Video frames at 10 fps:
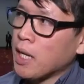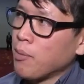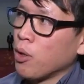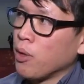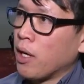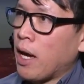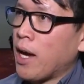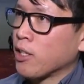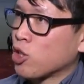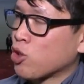demo that
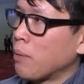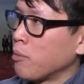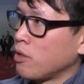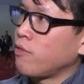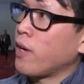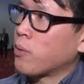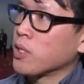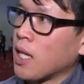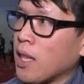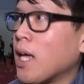had a treadmill effect was that